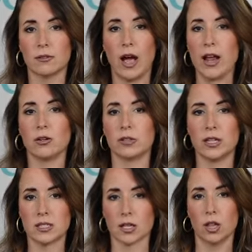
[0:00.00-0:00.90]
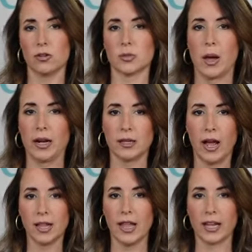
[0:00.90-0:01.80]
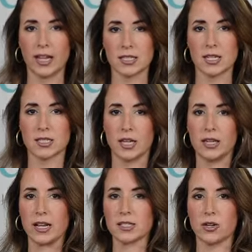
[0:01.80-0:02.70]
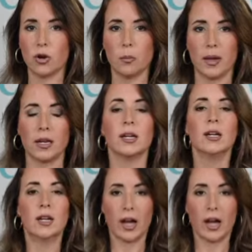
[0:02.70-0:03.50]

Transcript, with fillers: I don't need to close mine. I like it to sit nice and open.